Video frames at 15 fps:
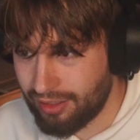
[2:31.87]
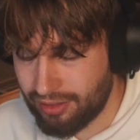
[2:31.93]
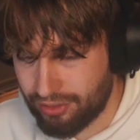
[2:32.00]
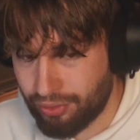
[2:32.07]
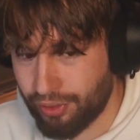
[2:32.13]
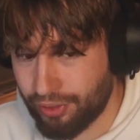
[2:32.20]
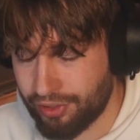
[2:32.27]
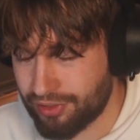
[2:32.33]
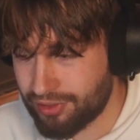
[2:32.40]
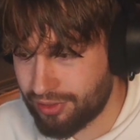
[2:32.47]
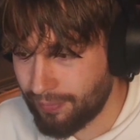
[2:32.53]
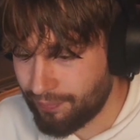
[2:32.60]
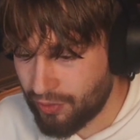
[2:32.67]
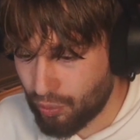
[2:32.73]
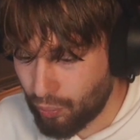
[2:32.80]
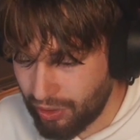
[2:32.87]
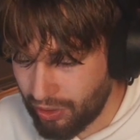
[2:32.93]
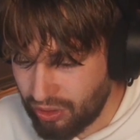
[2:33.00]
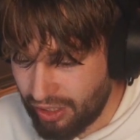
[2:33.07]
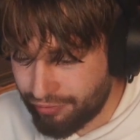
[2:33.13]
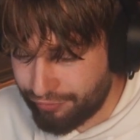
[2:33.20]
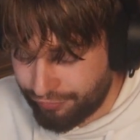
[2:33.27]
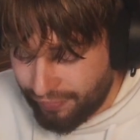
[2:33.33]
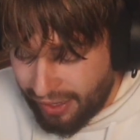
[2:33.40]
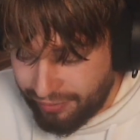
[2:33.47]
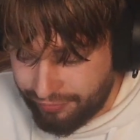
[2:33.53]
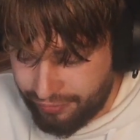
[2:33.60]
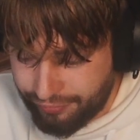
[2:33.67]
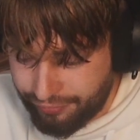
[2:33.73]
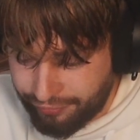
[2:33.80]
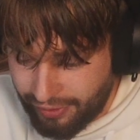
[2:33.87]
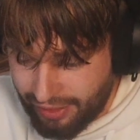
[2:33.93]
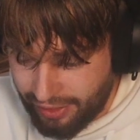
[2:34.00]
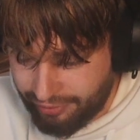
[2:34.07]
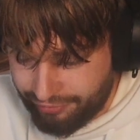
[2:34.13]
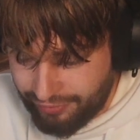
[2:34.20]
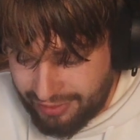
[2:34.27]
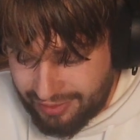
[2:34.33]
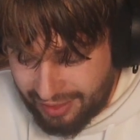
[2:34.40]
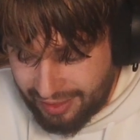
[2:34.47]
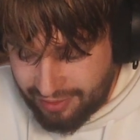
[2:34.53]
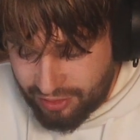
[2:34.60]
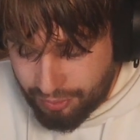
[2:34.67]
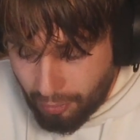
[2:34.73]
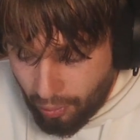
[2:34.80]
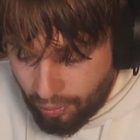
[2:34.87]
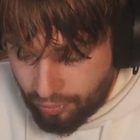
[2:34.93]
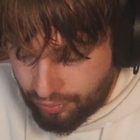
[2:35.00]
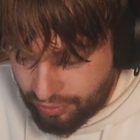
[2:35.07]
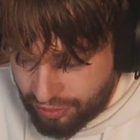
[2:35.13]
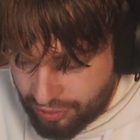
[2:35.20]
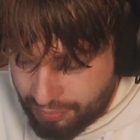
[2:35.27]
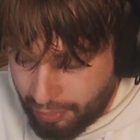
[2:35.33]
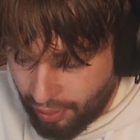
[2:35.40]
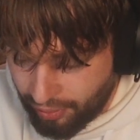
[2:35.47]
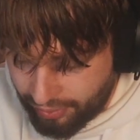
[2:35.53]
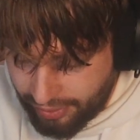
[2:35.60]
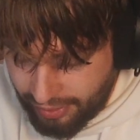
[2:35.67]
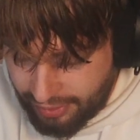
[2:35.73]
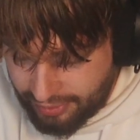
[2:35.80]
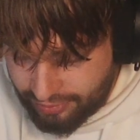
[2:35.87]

Trust. When you have 5v5 in that small spot,